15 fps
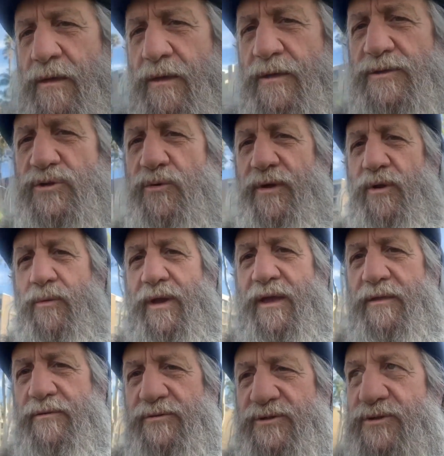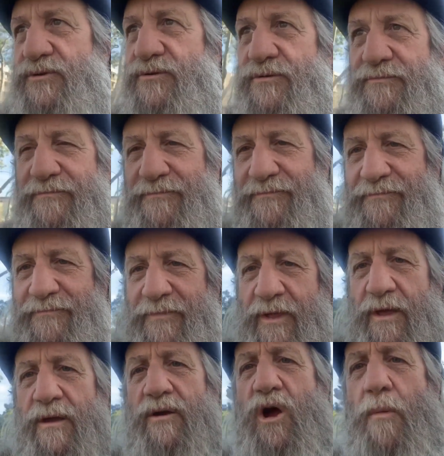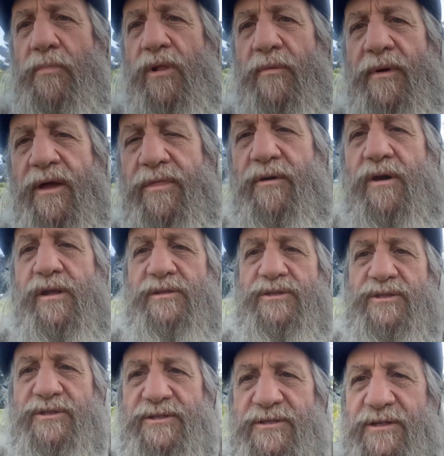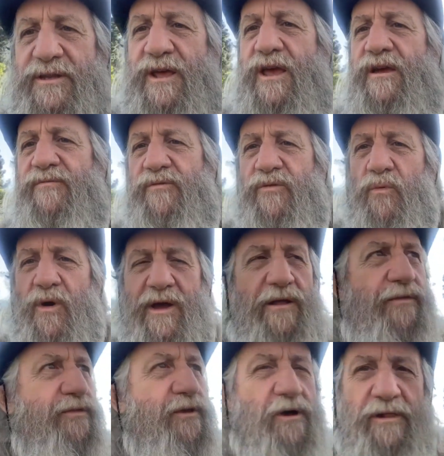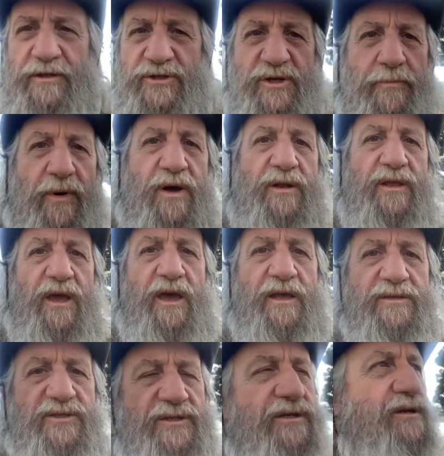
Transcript: So anyway, those are a couple of my thoughts today for the Wild Theology Podcast.